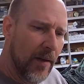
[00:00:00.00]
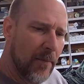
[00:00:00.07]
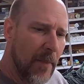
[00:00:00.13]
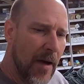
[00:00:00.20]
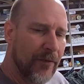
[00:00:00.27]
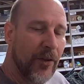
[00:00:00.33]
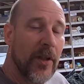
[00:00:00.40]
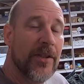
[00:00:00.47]

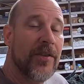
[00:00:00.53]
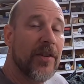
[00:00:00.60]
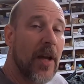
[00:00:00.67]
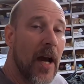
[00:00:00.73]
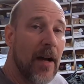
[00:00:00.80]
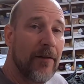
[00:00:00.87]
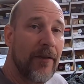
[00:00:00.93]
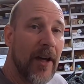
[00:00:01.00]
my friend
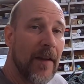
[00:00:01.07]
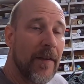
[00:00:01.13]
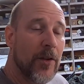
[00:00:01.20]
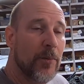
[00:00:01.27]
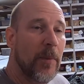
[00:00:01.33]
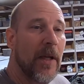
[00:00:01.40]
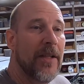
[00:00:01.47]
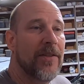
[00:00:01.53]
Scott found this
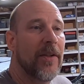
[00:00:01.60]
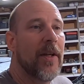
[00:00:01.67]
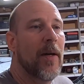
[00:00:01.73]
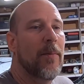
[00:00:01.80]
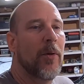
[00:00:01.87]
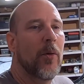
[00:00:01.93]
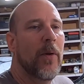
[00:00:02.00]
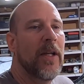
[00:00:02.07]
place a
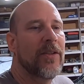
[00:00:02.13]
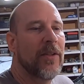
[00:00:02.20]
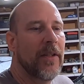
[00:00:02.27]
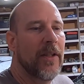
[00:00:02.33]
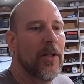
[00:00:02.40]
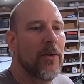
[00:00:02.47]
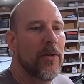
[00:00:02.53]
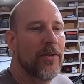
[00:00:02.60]
couple of weeks
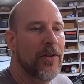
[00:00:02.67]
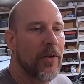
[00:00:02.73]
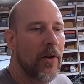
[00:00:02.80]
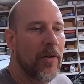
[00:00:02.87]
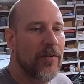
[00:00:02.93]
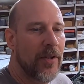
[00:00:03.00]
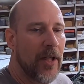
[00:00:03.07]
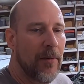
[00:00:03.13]
ago and
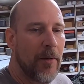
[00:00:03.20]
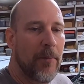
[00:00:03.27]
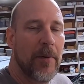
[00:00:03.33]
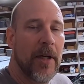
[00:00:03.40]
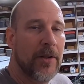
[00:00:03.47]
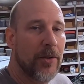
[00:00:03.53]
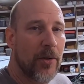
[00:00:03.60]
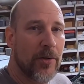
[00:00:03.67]
started sending me
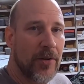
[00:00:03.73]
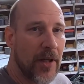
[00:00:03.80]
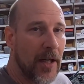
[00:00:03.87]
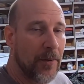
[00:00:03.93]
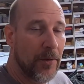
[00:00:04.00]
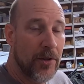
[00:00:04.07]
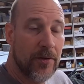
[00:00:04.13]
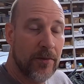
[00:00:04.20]
pictures, and
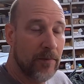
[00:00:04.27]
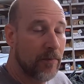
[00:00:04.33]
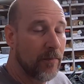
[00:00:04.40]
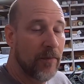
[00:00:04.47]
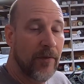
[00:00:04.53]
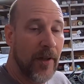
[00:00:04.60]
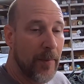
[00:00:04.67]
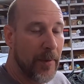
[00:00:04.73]
I was
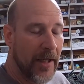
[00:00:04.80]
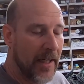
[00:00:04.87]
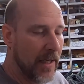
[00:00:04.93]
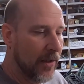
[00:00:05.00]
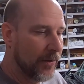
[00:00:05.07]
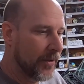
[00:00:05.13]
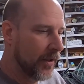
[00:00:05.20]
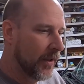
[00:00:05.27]
flipping
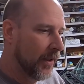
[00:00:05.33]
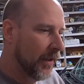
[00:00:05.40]
out.